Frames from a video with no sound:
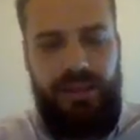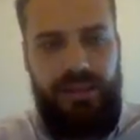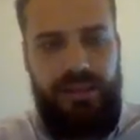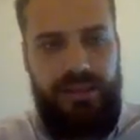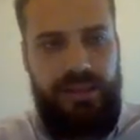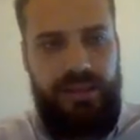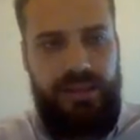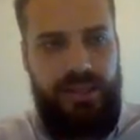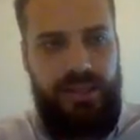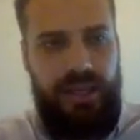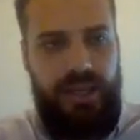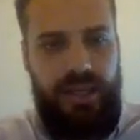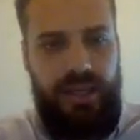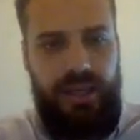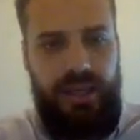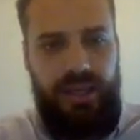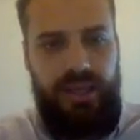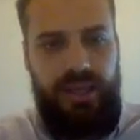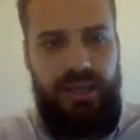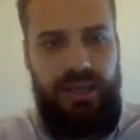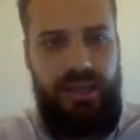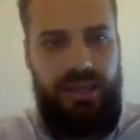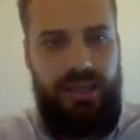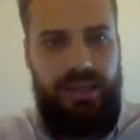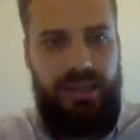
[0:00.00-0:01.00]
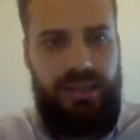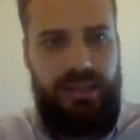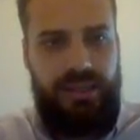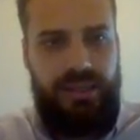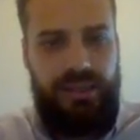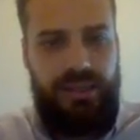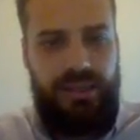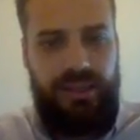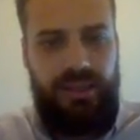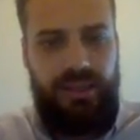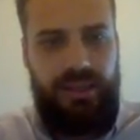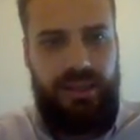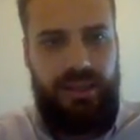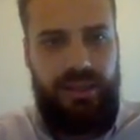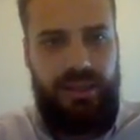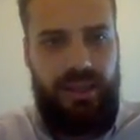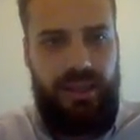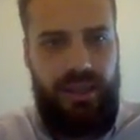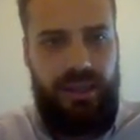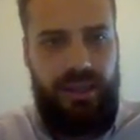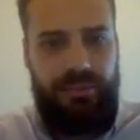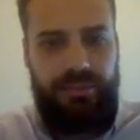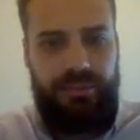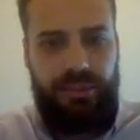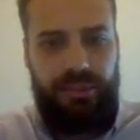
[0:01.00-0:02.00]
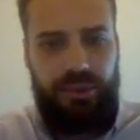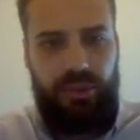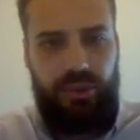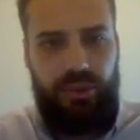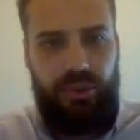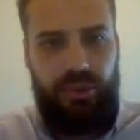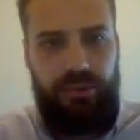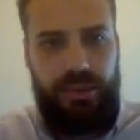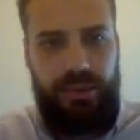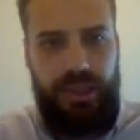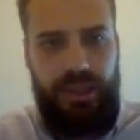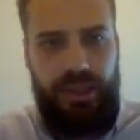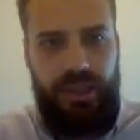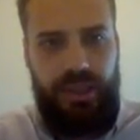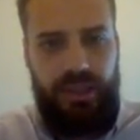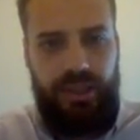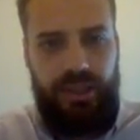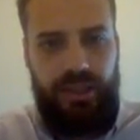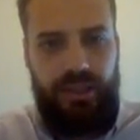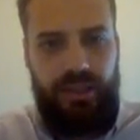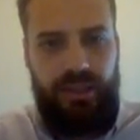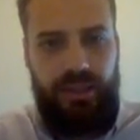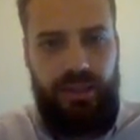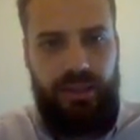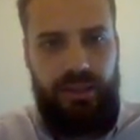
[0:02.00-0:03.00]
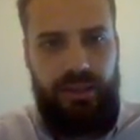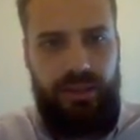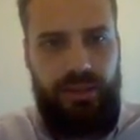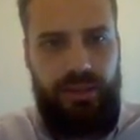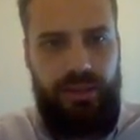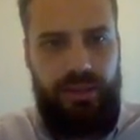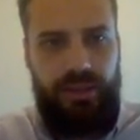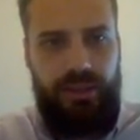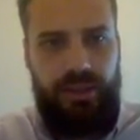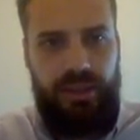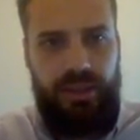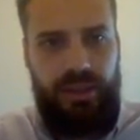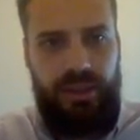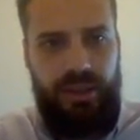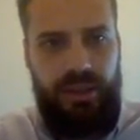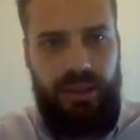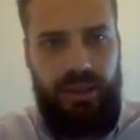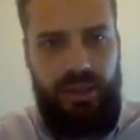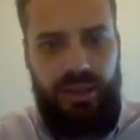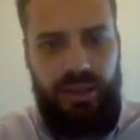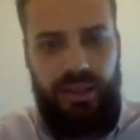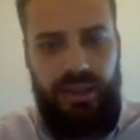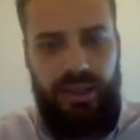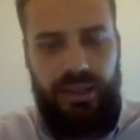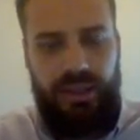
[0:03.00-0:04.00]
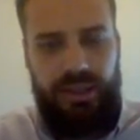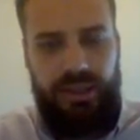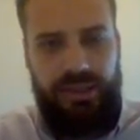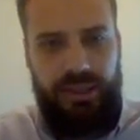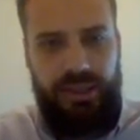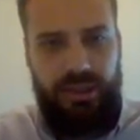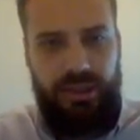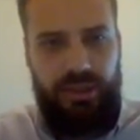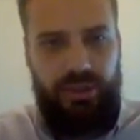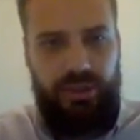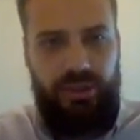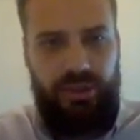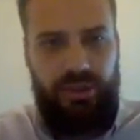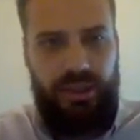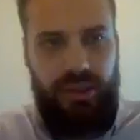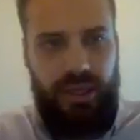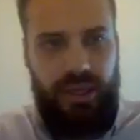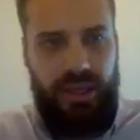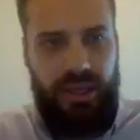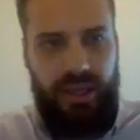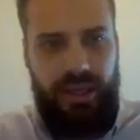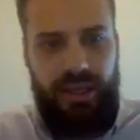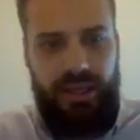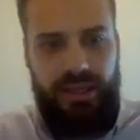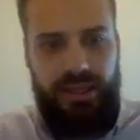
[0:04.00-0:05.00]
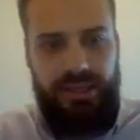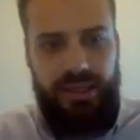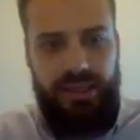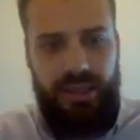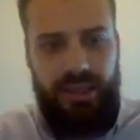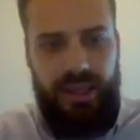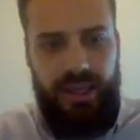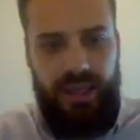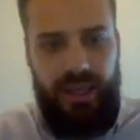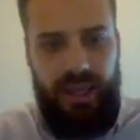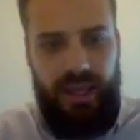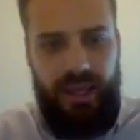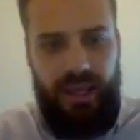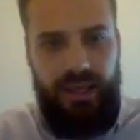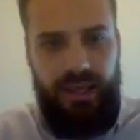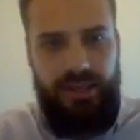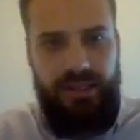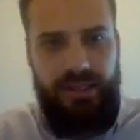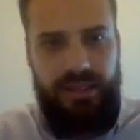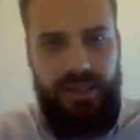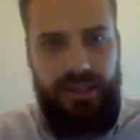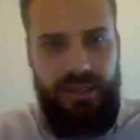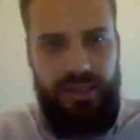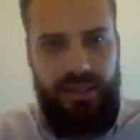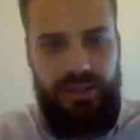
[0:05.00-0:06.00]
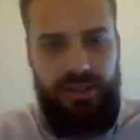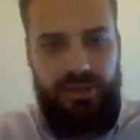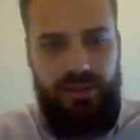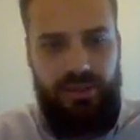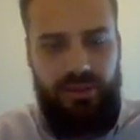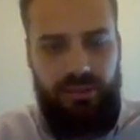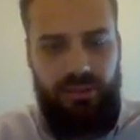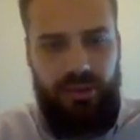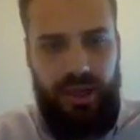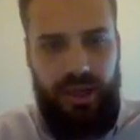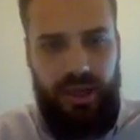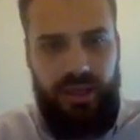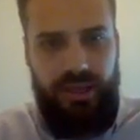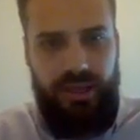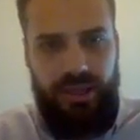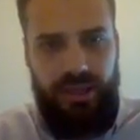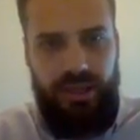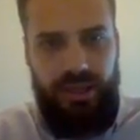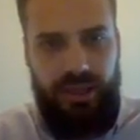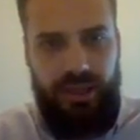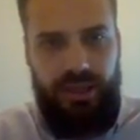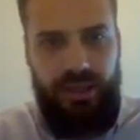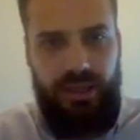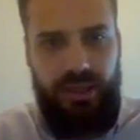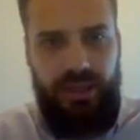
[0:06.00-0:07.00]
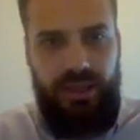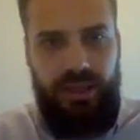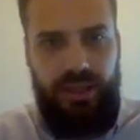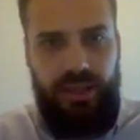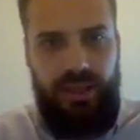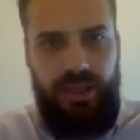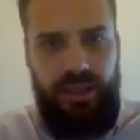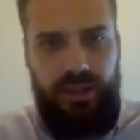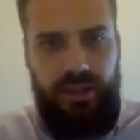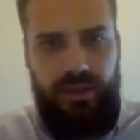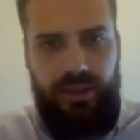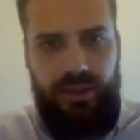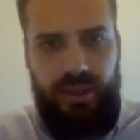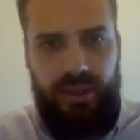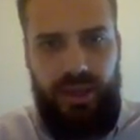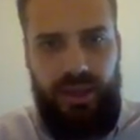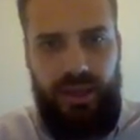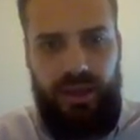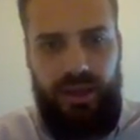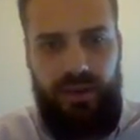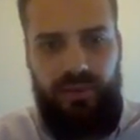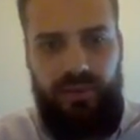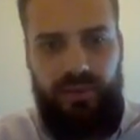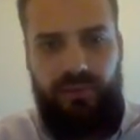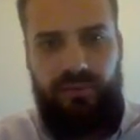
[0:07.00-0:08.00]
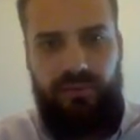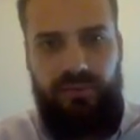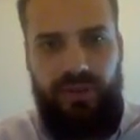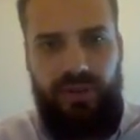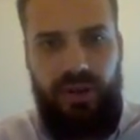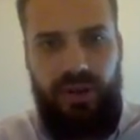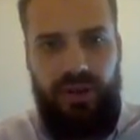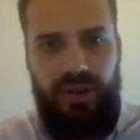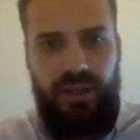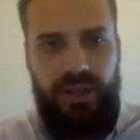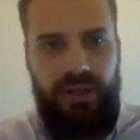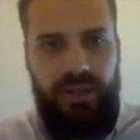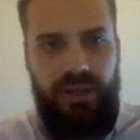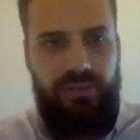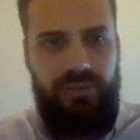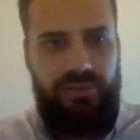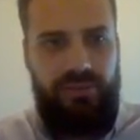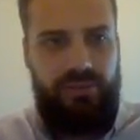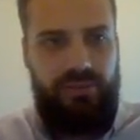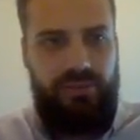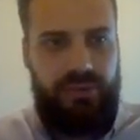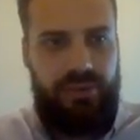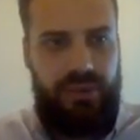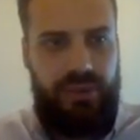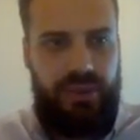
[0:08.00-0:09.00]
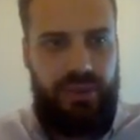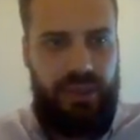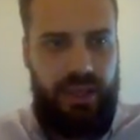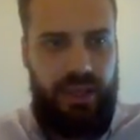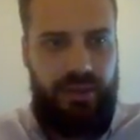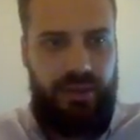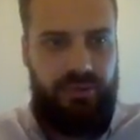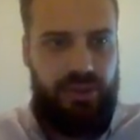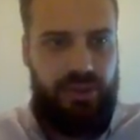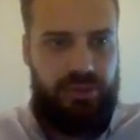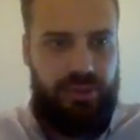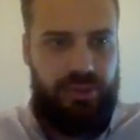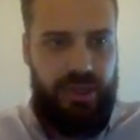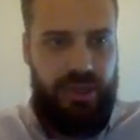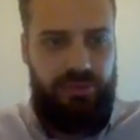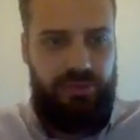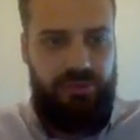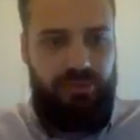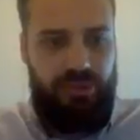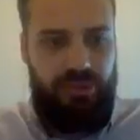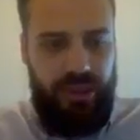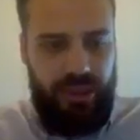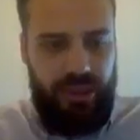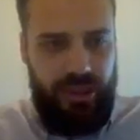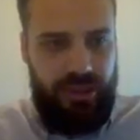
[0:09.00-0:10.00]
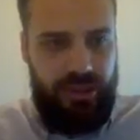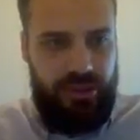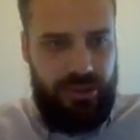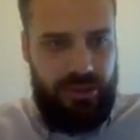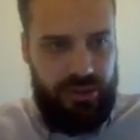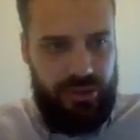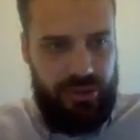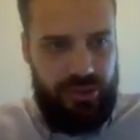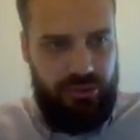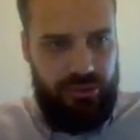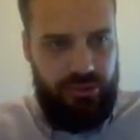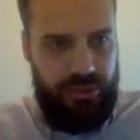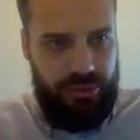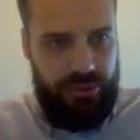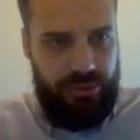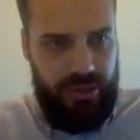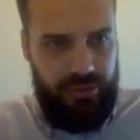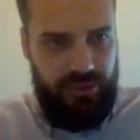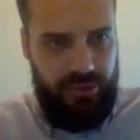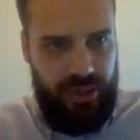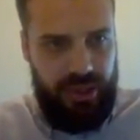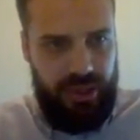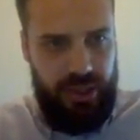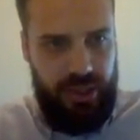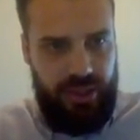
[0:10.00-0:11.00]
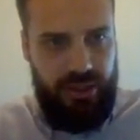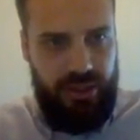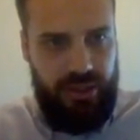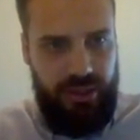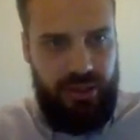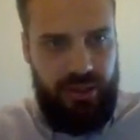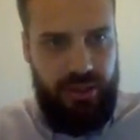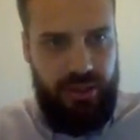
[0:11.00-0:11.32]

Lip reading: says keep looping as long as x is greater than 5. Okay, I've just been really descriptive here.